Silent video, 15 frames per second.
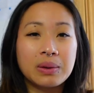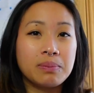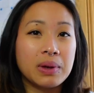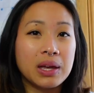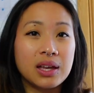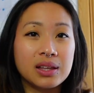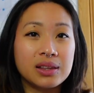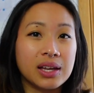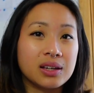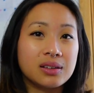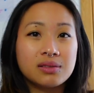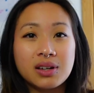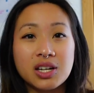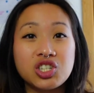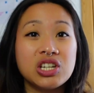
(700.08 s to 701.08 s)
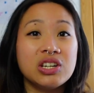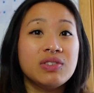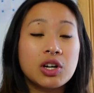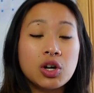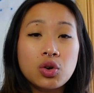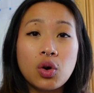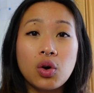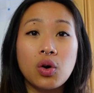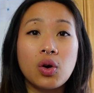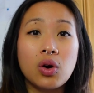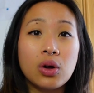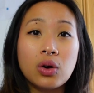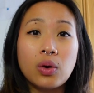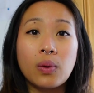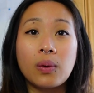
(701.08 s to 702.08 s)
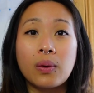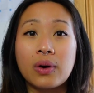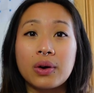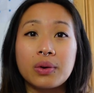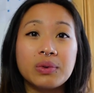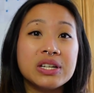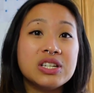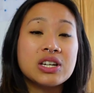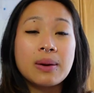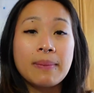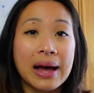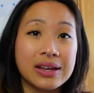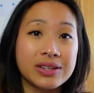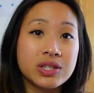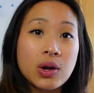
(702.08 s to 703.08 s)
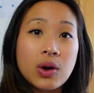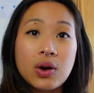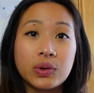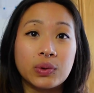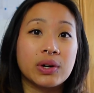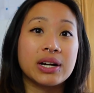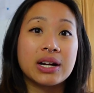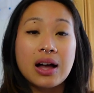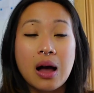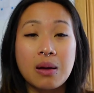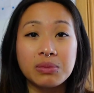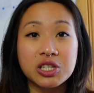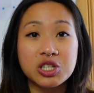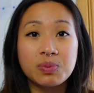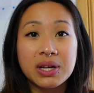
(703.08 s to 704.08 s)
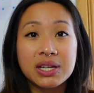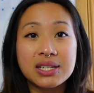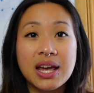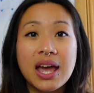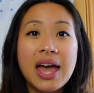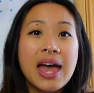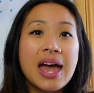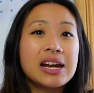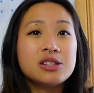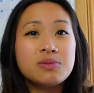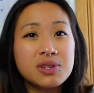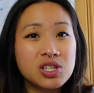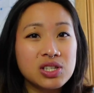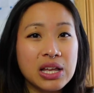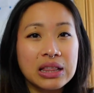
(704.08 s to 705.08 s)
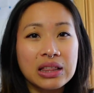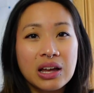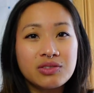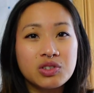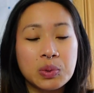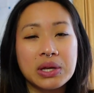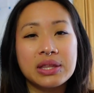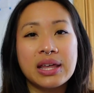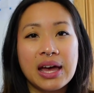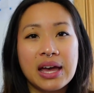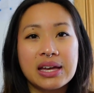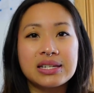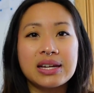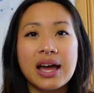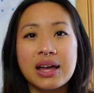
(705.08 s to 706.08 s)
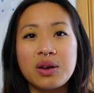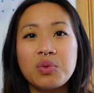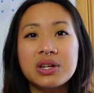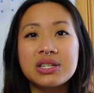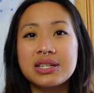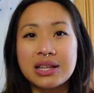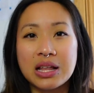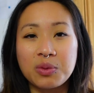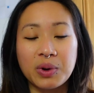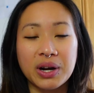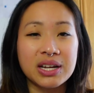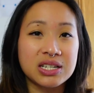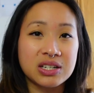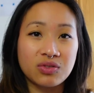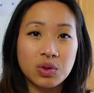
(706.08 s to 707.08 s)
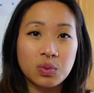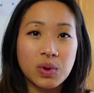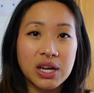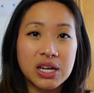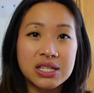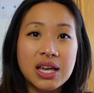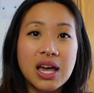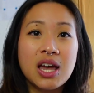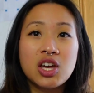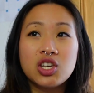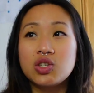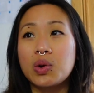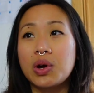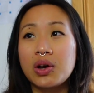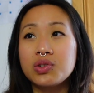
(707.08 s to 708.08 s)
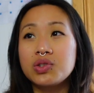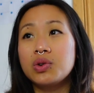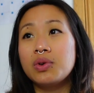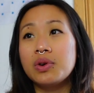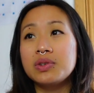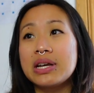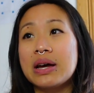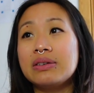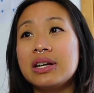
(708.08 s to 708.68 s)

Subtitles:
big, like achieving a goal or reaching a milestone or an accomplishment. And as much as I love doing that, I want to celebrate in different ways. So I also wrote down